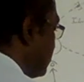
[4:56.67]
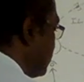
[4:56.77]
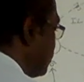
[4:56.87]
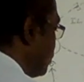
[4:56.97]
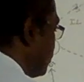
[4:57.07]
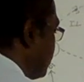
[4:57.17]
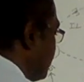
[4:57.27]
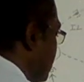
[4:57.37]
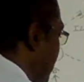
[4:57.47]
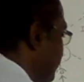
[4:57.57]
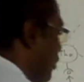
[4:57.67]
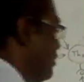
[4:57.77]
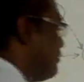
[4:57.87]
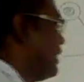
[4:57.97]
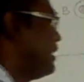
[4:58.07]
2. Now
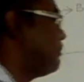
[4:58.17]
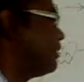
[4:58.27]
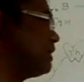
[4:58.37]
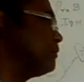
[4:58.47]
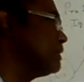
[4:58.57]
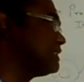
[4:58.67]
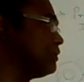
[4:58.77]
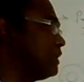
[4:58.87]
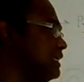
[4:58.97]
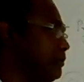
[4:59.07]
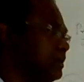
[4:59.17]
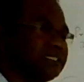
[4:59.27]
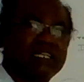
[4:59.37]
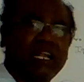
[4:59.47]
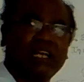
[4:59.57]
don't worry about MHC. What
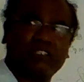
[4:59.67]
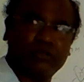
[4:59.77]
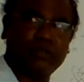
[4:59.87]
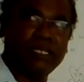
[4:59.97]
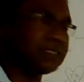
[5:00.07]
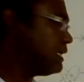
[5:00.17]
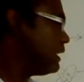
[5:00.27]
MHC class 2 is,